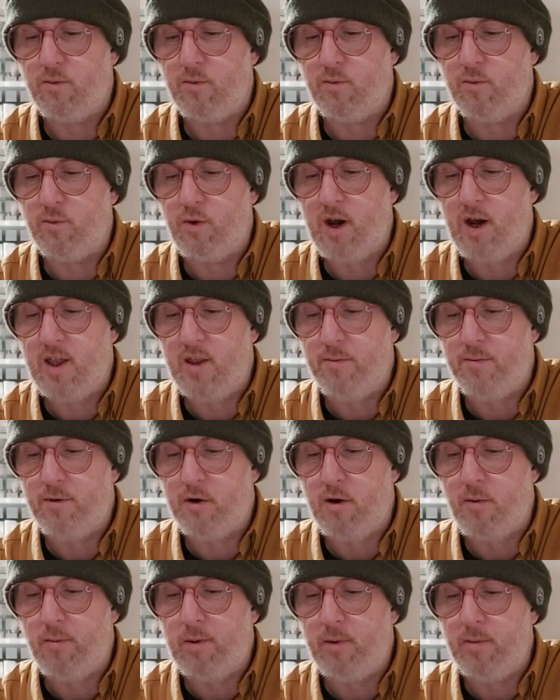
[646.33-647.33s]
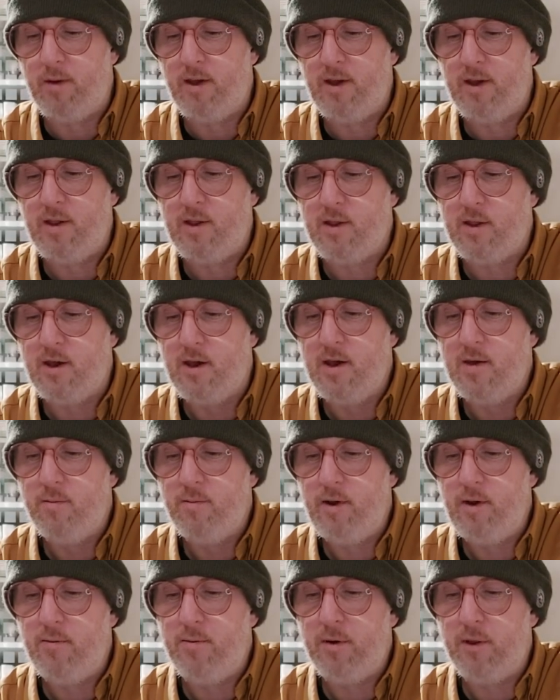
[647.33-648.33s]
where the problem is.
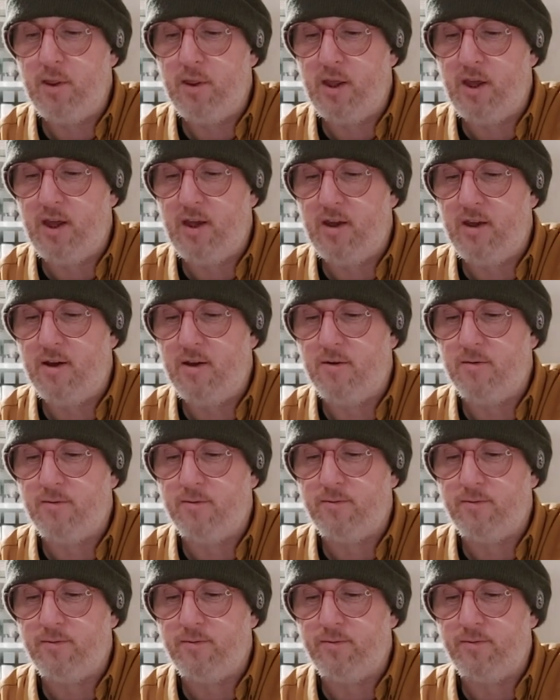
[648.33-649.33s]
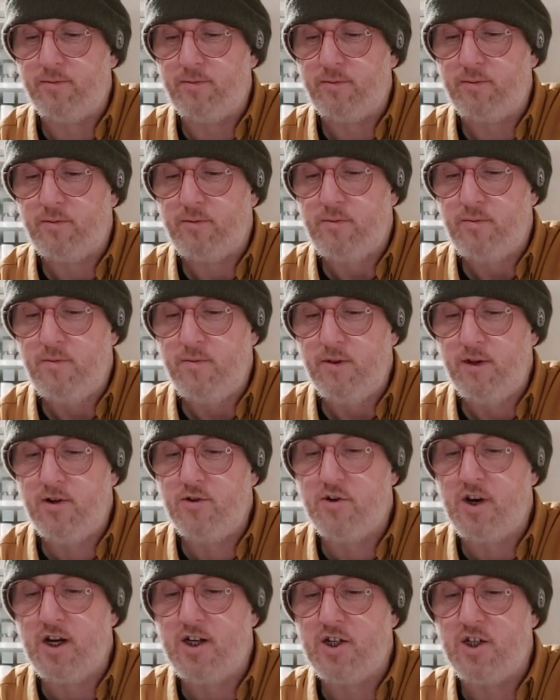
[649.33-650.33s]
People think
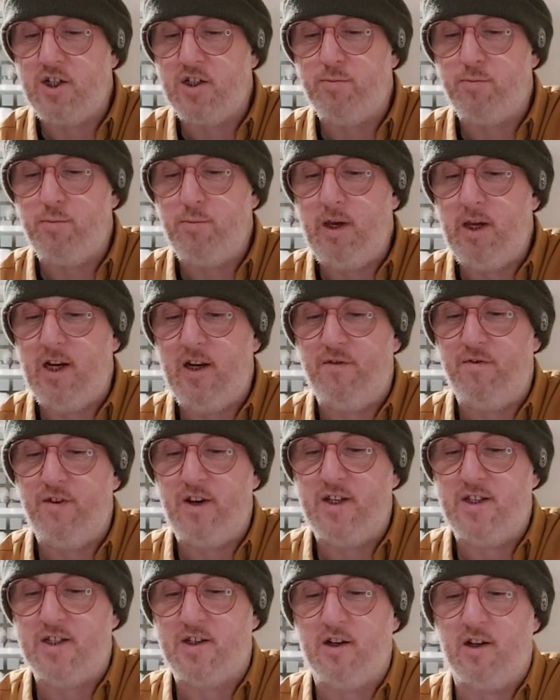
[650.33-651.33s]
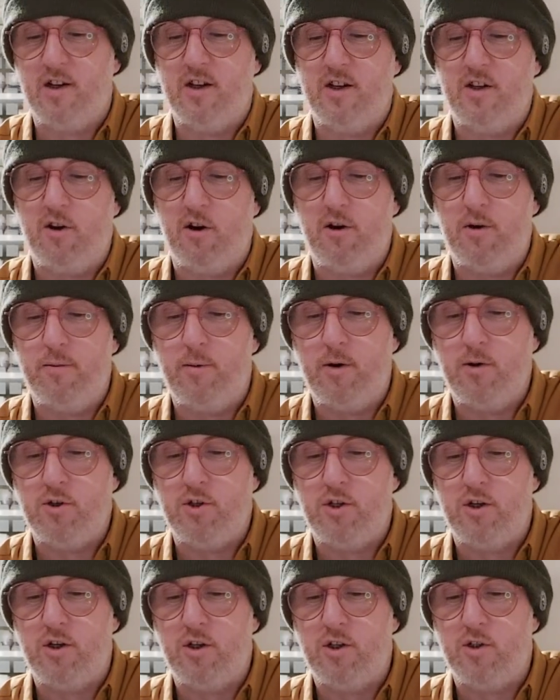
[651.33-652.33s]
attraction is merely physical and not
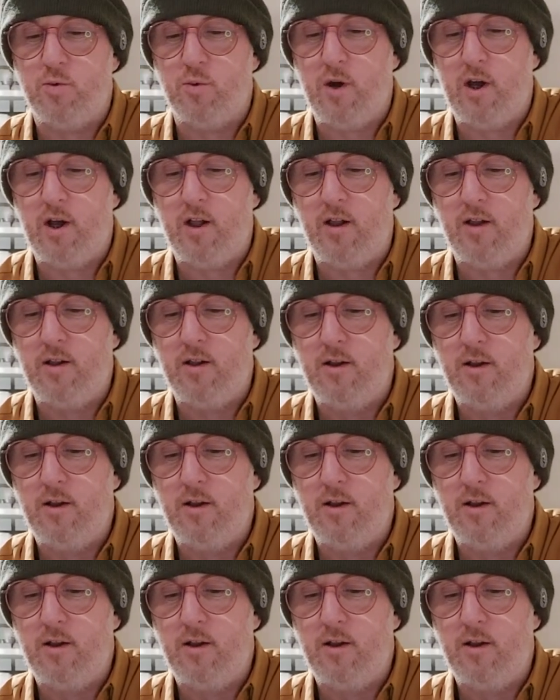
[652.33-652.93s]
emotional as well.